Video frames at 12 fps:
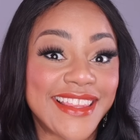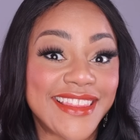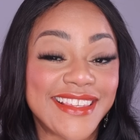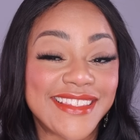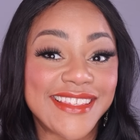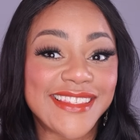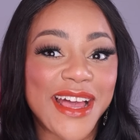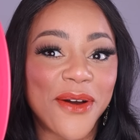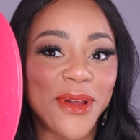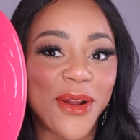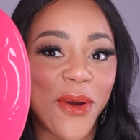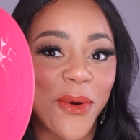then this is
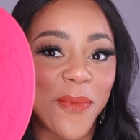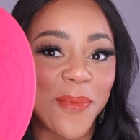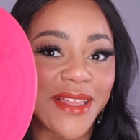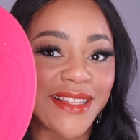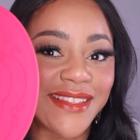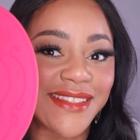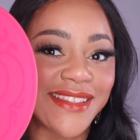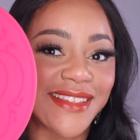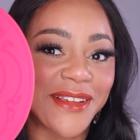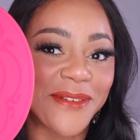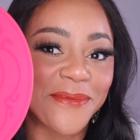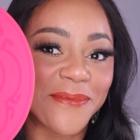how it opens.